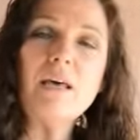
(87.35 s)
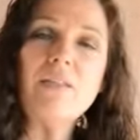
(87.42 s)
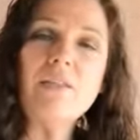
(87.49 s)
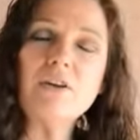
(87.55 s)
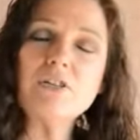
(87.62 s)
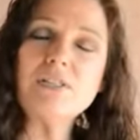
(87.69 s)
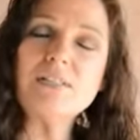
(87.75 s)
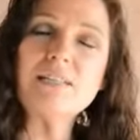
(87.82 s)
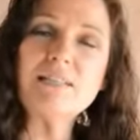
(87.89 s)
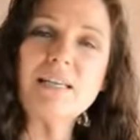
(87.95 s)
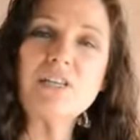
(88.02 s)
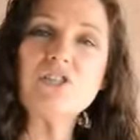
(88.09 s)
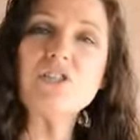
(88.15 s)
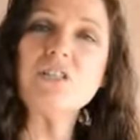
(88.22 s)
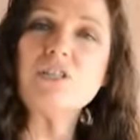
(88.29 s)
There's
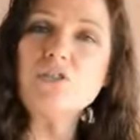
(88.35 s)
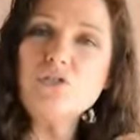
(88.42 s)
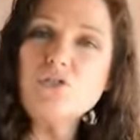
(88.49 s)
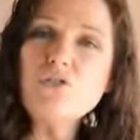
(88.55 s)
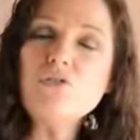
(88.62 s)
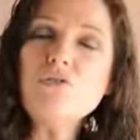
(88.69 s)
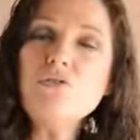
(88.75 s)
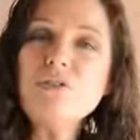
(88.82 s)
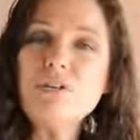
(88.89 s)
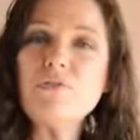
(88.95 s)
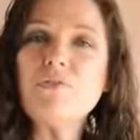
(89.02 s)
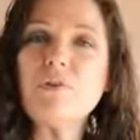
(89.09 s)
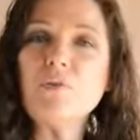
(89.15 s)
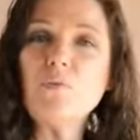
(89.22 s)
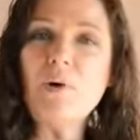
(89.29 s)
essentially two
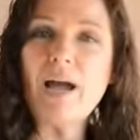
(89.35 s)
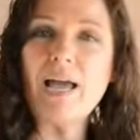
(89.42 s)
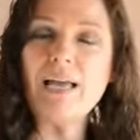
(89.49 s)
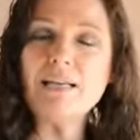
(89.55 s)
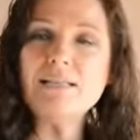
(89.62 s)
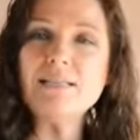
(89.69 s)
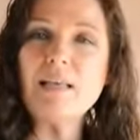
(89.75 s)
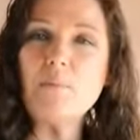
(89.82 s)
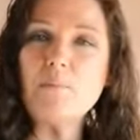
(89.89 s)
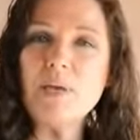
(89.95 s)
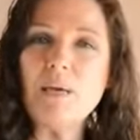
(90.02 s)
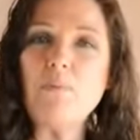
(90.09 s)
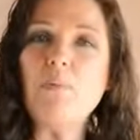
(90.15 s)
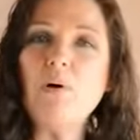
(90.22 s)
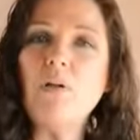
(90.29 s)
different ways that
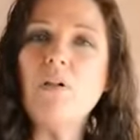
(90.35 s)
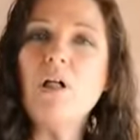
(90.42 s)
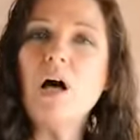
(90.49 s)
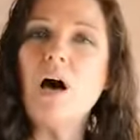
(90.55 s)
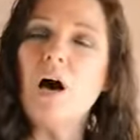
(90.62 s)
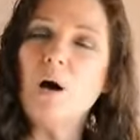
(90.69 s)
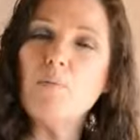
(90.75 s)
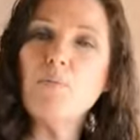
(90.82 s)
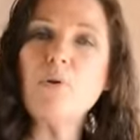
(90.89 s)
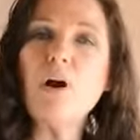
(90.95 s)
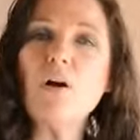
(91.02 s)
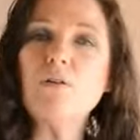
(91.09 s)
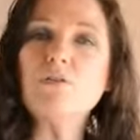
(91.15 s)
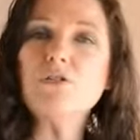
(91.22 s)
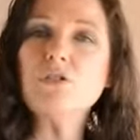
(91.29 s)
people
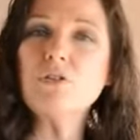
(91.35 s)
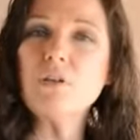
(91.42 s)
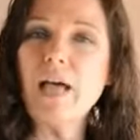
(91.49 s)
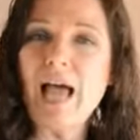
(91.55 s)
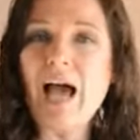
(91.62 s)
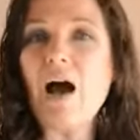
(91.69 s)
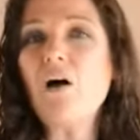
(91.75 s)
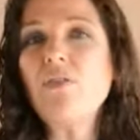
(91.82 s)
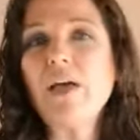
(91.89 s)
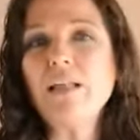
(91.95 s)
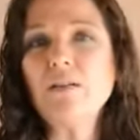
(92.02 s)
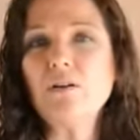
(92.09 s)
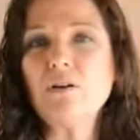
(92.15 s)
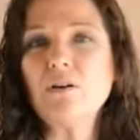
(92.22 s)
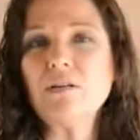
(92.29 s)
approach how they
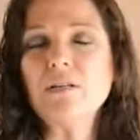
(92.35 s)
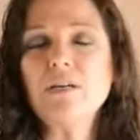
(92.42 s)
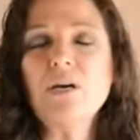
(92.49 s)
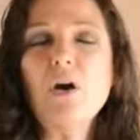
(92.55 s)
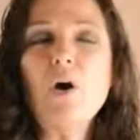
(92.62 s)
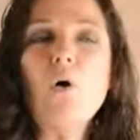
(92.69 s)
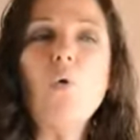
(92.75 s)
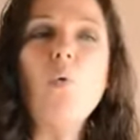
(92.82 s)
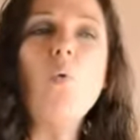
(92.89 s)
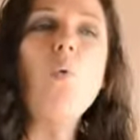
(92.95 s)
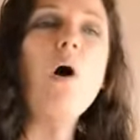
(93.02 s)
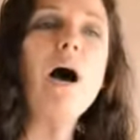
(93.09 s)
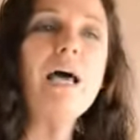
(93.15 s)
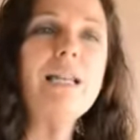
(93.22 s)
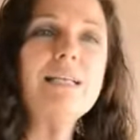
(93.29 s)
learn.
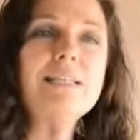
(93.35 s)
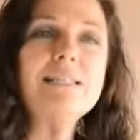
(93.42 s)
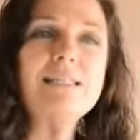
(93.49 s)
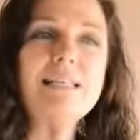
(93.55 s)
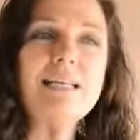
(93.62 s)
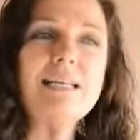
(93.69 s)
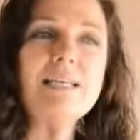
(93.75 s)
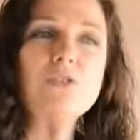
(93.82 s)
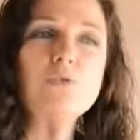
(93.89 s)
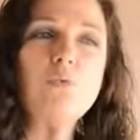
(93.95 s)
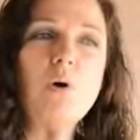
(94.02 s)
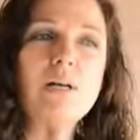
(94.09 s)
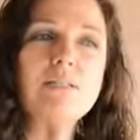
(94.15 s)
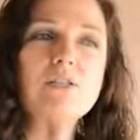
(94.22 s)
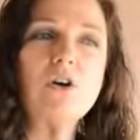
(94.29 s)
One is the is
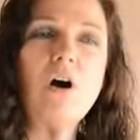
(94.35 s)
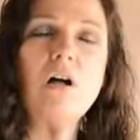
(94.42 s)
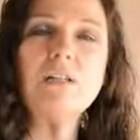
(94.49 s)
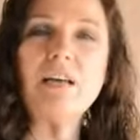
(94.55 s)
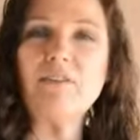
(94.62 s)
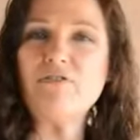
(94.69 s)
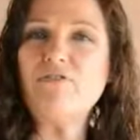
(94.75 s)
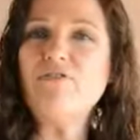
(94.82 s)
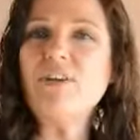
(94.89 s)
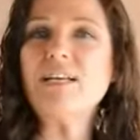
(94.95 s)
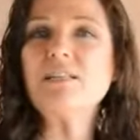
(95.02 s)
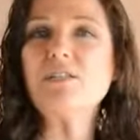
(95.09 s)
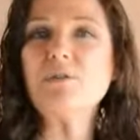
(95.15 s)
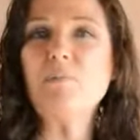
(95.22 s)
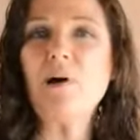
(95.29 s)
what's called a
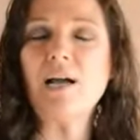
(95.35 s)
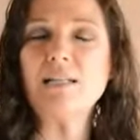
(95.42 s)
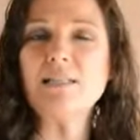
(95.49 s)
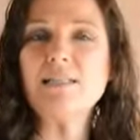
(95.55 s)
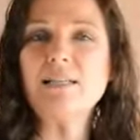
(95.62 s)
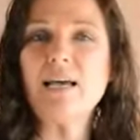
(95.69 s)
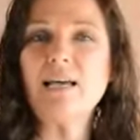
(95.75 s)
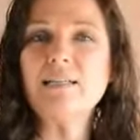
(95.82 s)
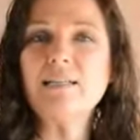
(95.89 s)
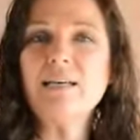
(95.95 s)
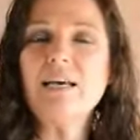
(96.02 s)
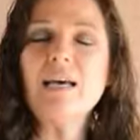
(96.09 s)
fixed mindset.